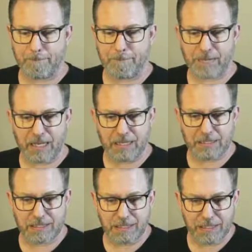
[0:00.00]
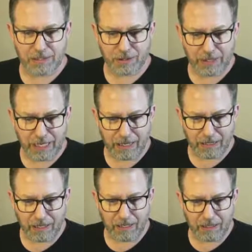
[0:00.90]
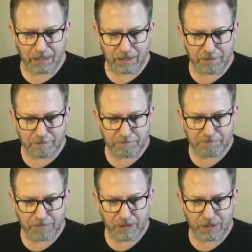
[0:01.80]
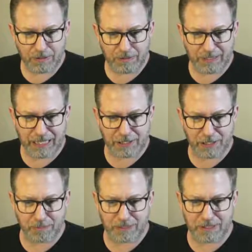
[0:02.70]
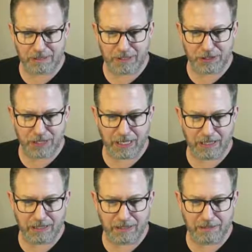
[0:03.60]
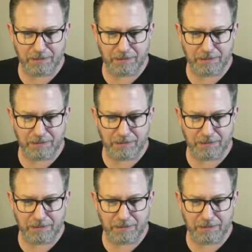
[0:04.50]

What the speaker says: Let's see. So yeah, let me catch up with some of the chat here.